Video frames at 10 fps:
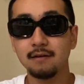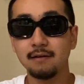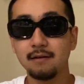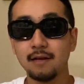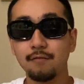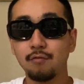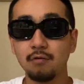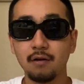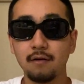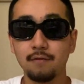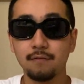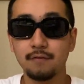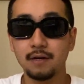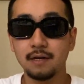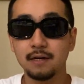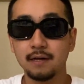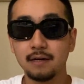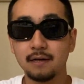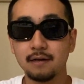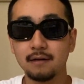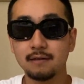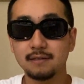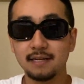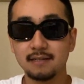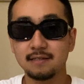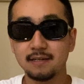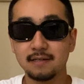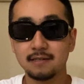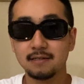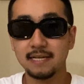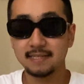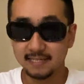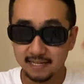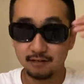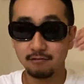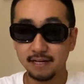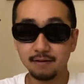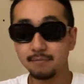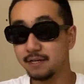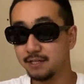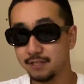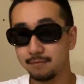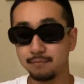level of success that's in your image,